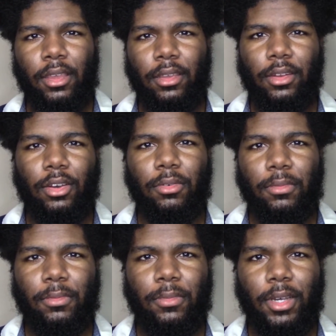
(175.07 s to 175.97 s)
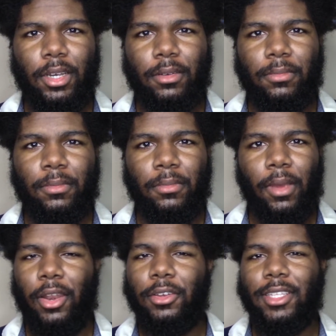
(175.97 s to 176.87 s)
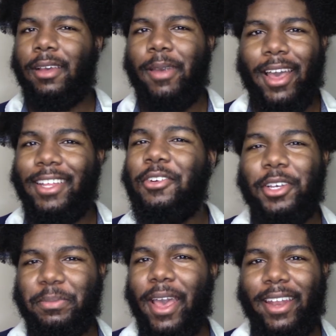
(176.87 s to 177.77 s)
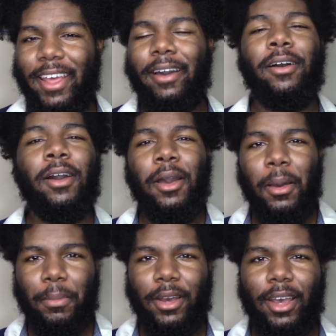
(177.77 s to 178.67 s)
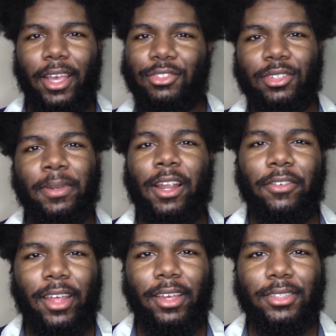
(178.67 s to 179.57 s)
I know it's like bad. I know it's bad now, but I used to wash my hair every day.